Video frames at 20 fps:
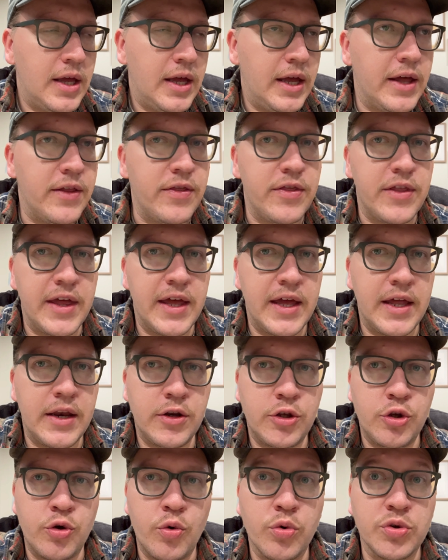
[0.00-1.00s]
And then
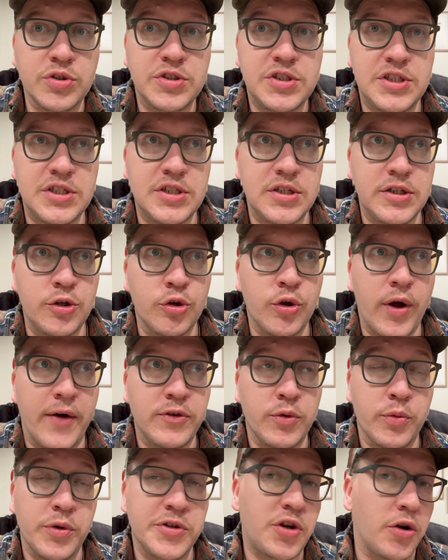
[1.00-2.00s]
you'll have
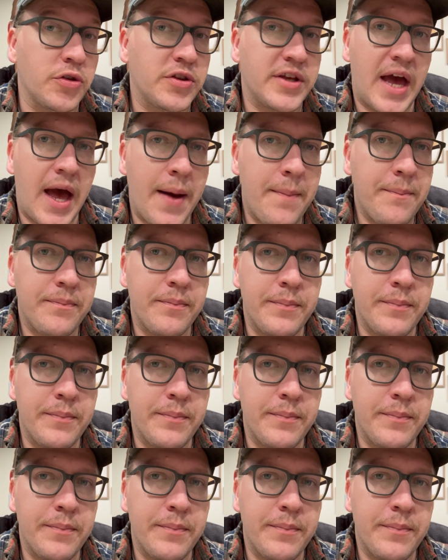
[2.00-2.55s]
to restart the app,